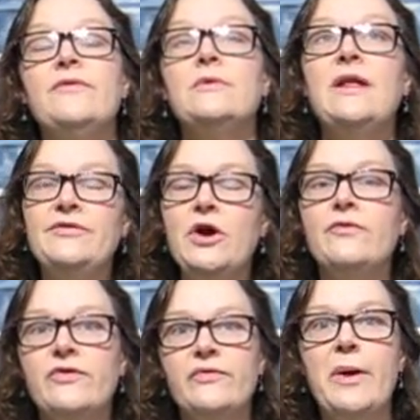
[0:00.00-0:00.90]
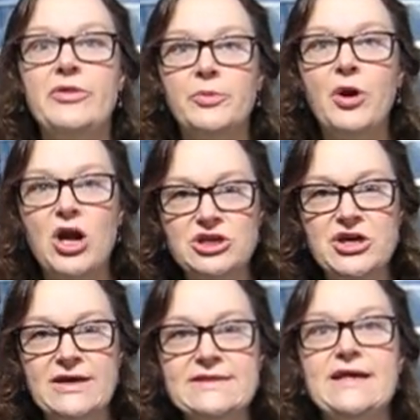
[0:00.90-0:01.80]
from other
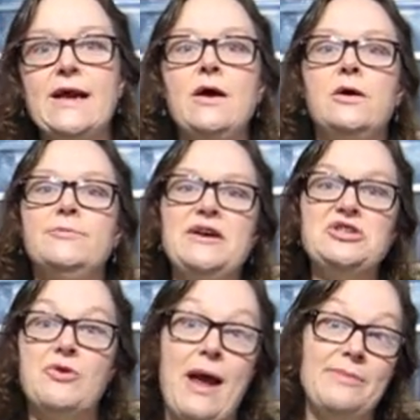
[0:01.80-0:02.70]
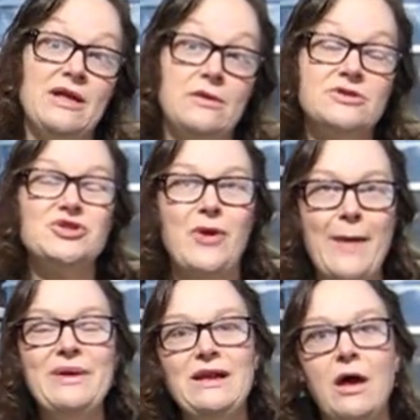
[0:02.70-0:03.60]
projects that I called my
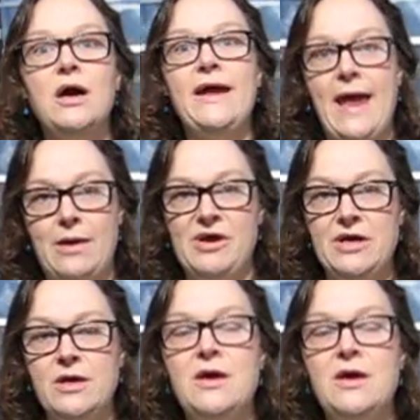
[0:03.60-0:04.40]
scrappy log cabin.